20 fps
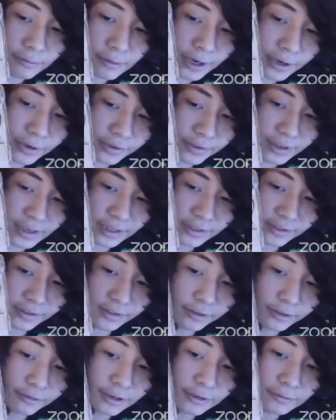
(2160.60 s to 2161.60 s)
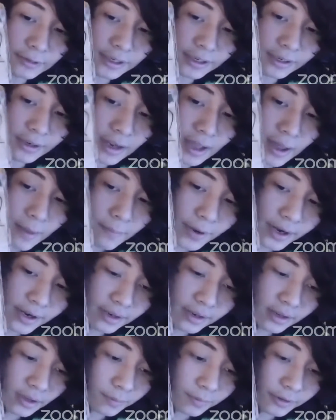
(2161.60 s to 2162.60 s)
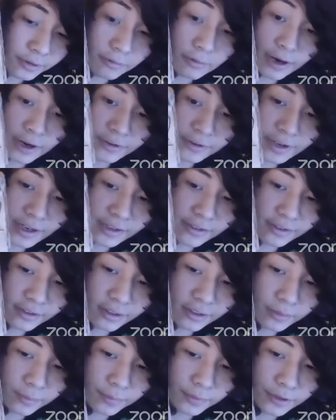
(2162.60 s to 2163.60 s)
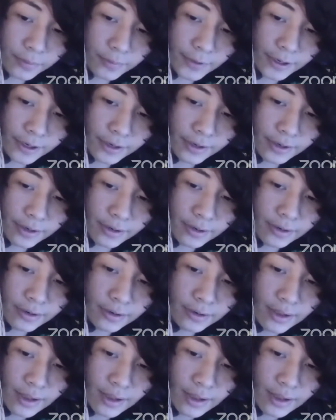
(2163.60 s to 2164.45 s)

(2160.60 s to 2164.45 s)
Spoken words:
wire is connected to the green one button, the blue wire is connected to the blue button.